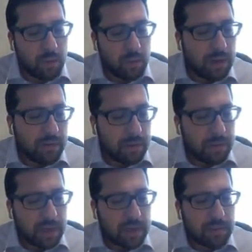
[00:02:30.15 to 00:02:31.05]
What if I
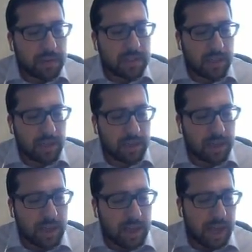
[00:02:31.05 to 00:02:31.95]
make a mistake
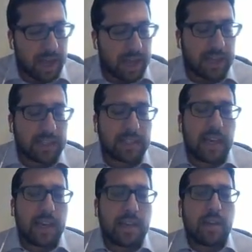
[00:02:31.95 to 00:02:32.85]
and I
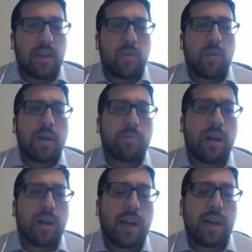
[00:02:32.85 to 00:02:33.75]
said one
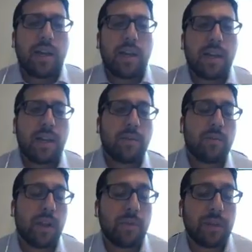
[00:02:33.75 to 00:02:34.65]
bracha and I
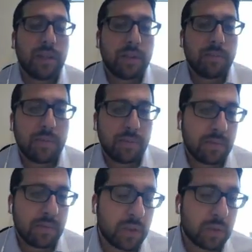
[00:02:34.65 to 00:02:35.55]
really
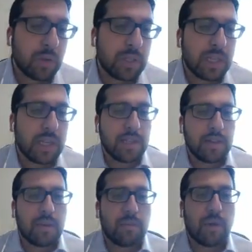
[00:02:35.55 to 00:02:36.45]
were supposed to say a
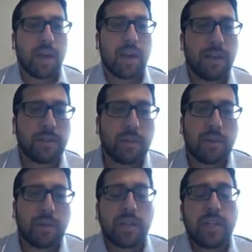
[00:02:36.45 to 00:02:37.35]
different bracha? So
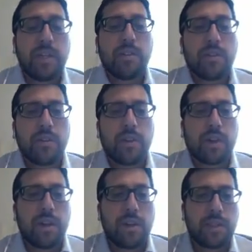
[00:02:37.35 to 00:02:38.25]
we're going to here learn a
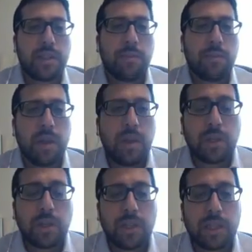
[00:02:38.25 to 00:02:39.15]
concept
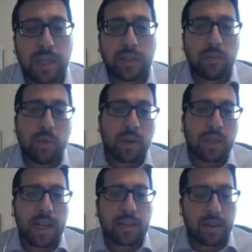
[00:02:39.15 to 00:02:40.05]
which we're going to discuss more in
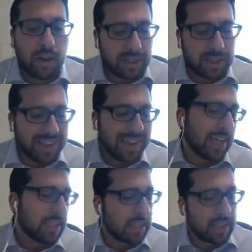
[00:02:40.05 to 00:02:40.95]
class called
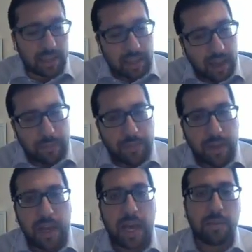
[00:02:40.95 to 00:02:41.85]
lichatchila
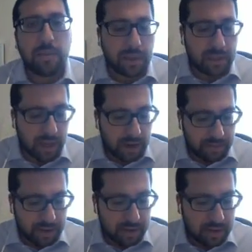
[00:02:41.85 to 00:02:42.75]
and
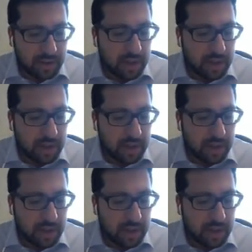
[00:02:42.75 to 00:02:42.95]
b'di'avad.